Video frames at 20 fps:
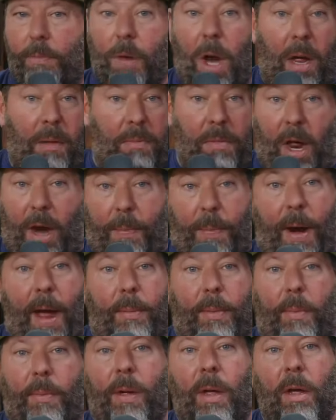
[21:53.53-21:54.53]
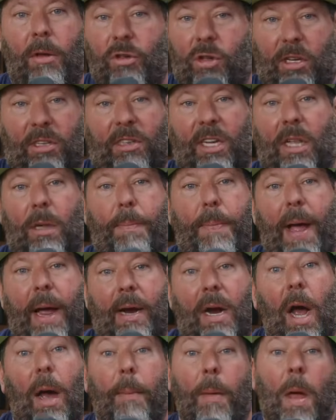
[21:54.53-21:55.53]
Not a problem. Just seal it
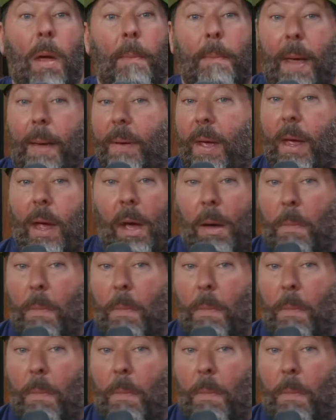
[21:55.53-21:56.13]
back up. Maybe